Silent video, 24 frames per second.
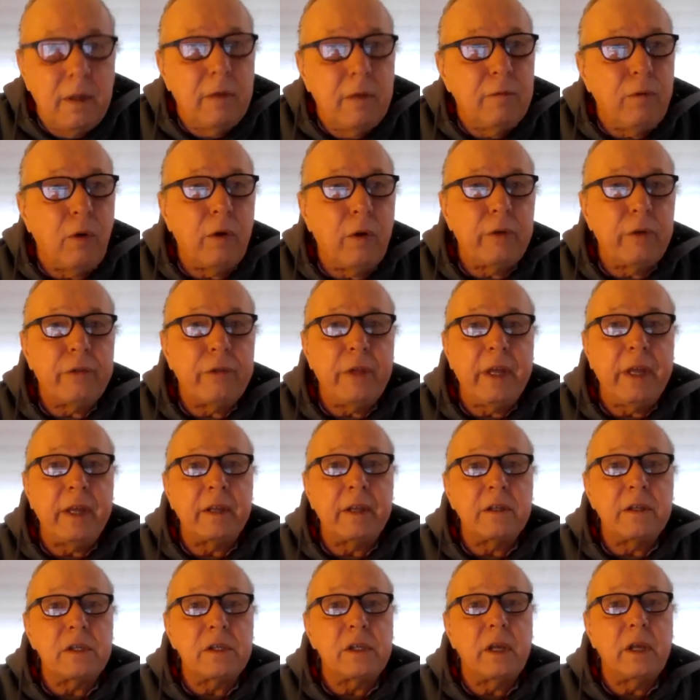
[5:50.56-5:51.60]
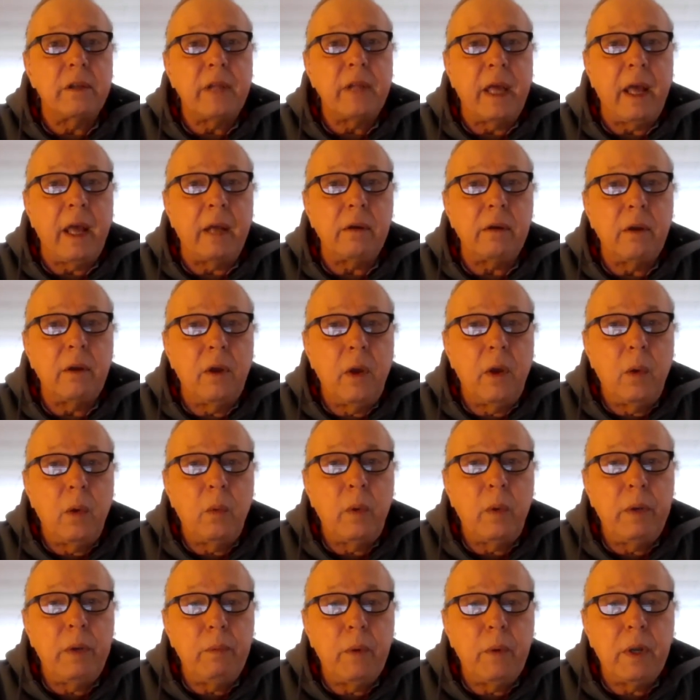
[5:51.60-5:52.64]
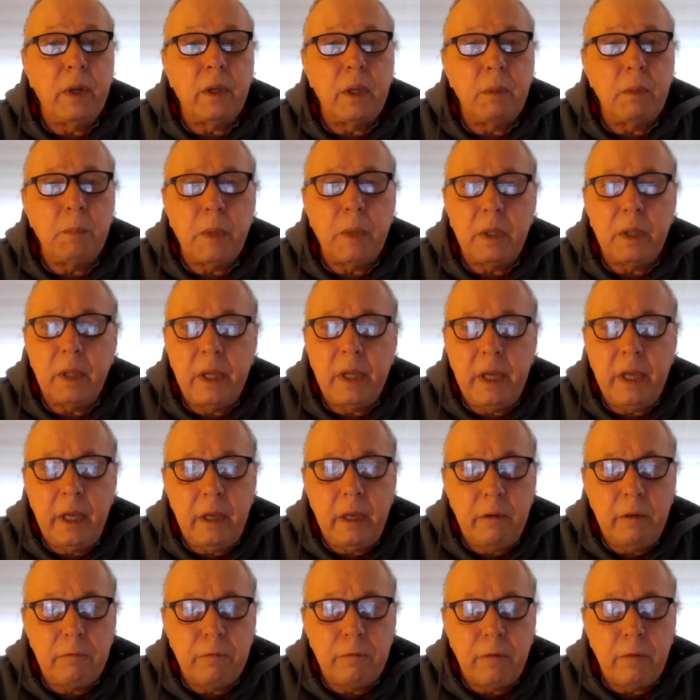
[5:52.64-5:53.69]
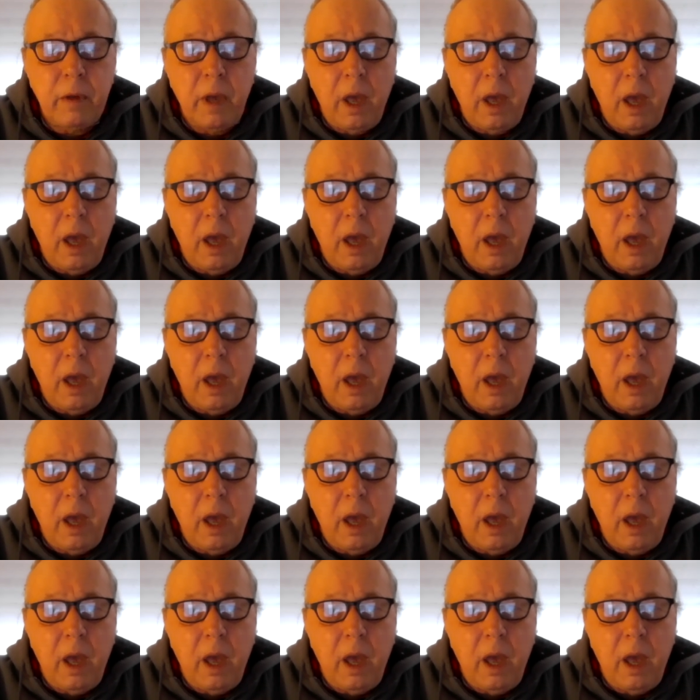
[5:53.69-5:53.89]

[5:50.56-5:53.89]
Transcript: four things that we really believe